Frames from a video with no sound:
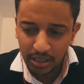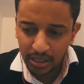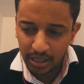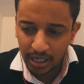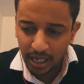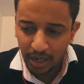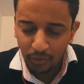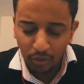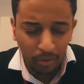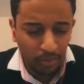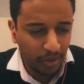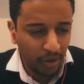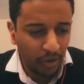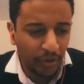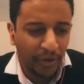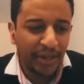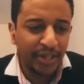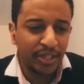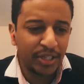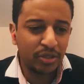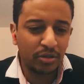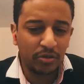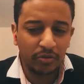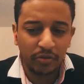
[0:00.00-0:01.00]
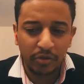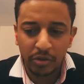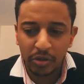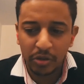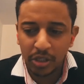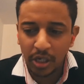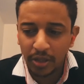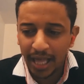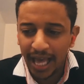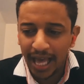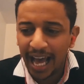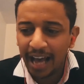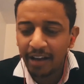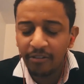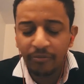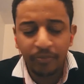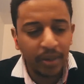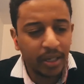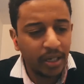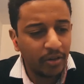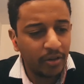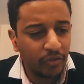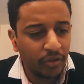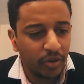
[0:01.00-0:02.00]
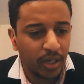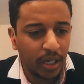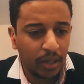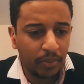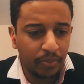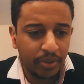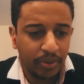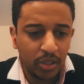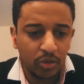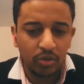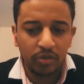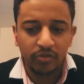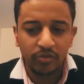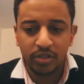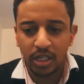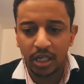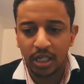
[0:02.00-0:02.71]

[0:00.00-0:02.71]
And we'll be honest with you, so there have been a few companies we've turned